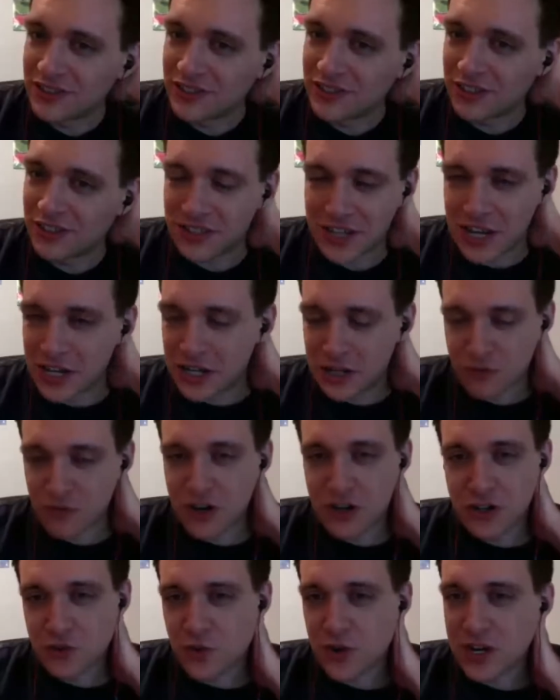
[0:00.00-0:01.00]
because it just
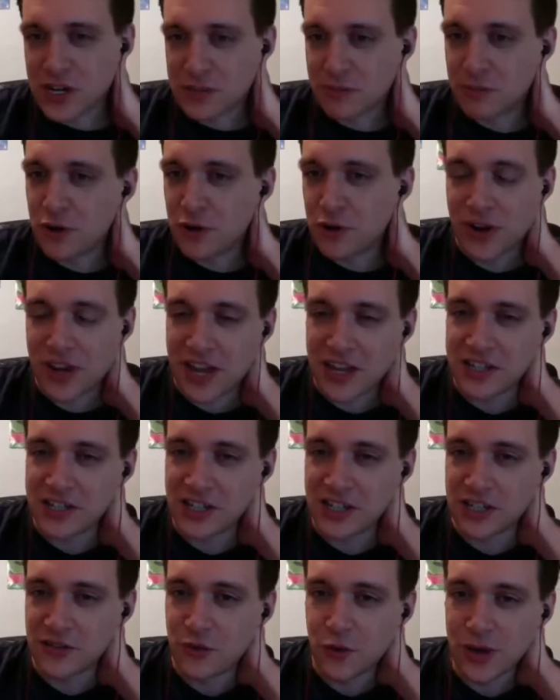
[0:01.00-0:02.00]
runs really smooth where the
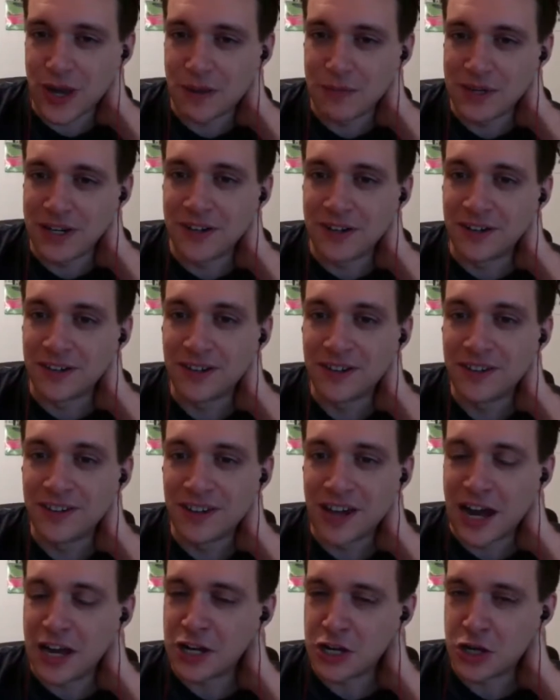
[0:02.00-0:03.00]
N64 game didn't. And